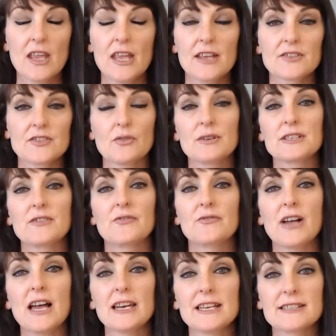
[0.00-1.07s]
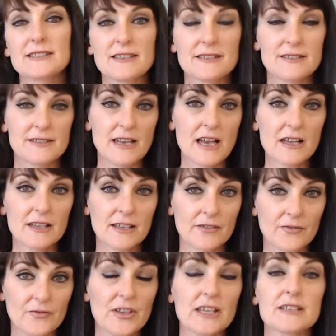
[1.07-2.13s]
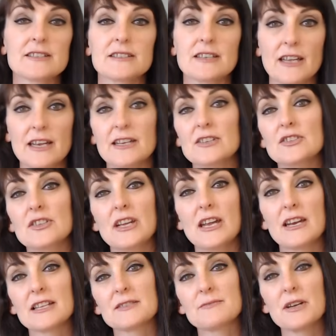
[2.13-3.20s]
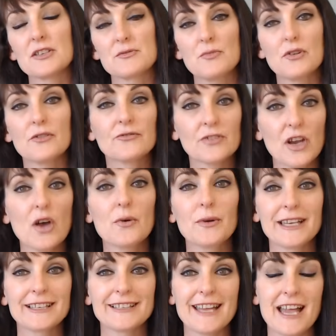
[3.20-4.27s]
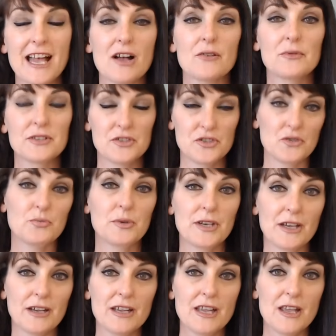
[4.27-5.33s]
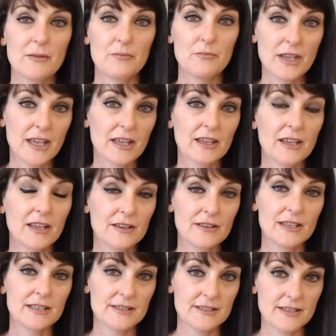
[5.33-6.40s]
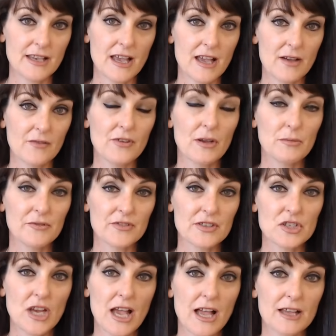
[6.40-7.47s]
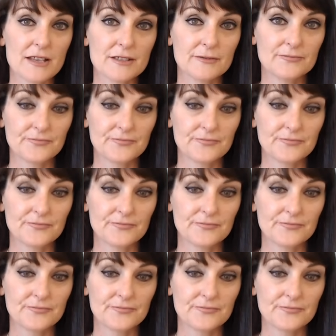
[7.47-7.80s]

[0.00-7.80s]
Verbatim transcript: So it's a far less stuck, fixed energy, and it's much more flowing now with Jupiter being in this uh, realm of the chart.